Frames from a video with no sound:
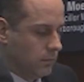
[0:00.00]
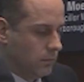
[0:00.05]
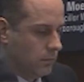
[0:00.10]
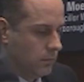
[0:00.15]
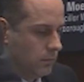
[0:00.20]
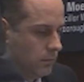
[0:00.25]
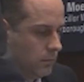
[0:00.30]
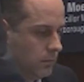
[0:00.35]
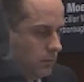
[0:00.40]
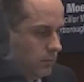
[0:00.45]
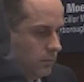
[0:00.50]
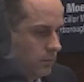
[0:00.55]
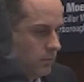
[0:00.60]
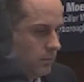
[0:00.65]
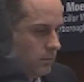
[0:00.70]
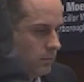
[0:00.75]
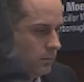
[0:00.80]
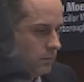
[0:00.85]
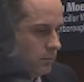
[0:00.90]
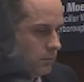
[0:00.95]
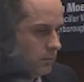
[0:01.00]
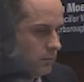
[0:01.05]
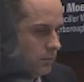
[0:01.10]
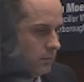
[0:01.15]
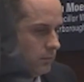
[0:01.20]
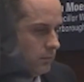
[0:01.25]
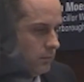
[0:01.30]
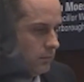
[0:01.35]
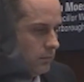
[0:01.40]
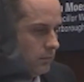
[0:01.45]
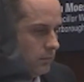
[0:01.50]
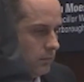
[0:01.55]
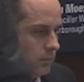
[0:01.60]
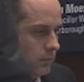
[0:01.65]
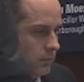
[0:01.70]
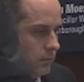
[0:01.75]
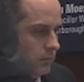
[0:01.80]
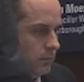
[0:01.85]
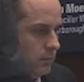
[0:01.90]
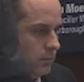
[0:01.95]

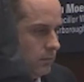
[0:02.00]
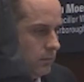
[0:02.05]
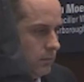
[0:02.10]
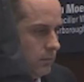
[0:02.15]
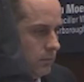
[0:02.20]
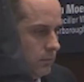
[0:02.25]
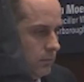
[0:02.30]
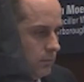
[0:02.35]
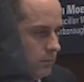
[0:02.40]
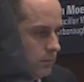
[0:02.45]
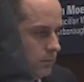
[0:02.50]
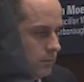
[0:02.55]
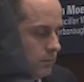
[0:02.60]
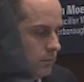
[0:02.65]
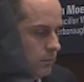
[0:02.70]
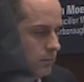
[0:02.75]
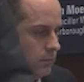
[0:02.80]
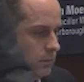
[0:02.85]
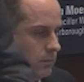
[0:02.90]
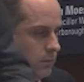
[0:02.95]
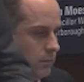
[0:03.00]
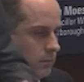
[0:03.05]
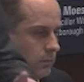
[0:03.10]
No words are spoken by the person on screen.